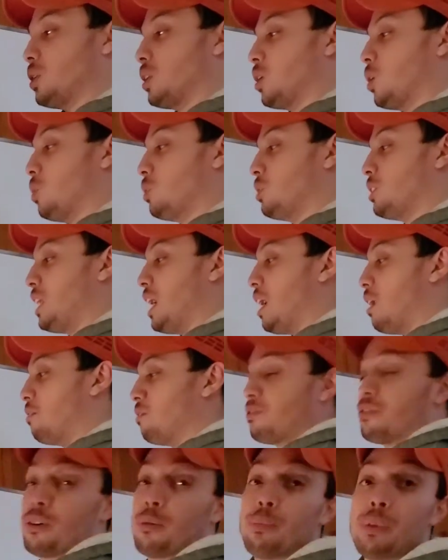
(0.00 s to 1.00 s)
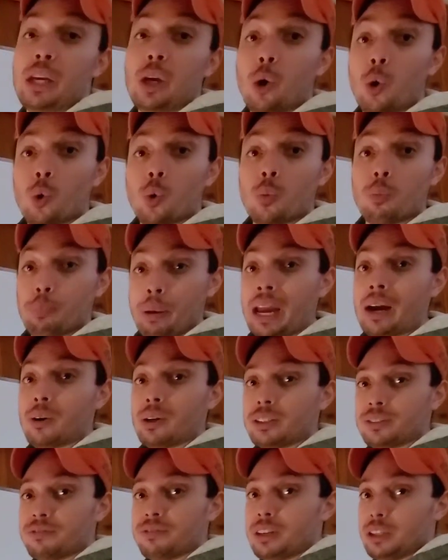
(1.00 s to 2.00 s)
going to go down from the
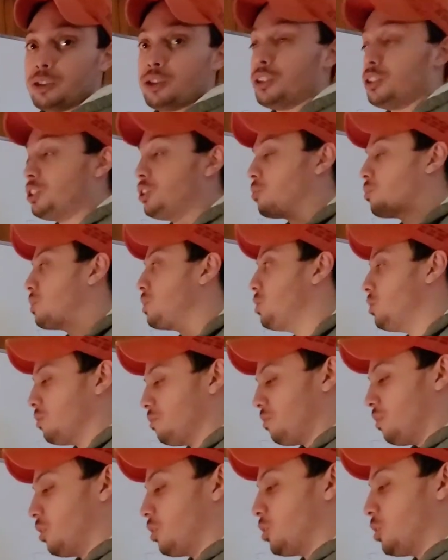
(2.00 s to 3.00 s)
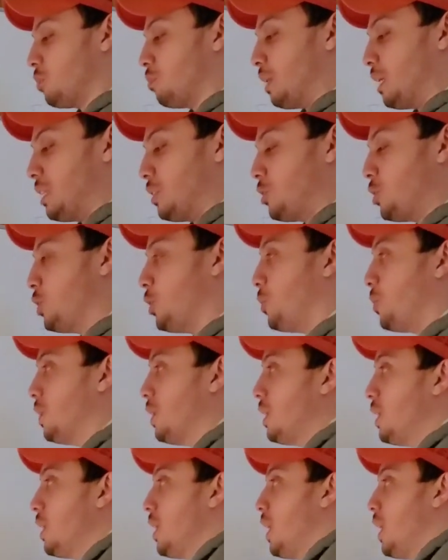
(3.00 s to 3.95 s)
parent function, the original function, by 2.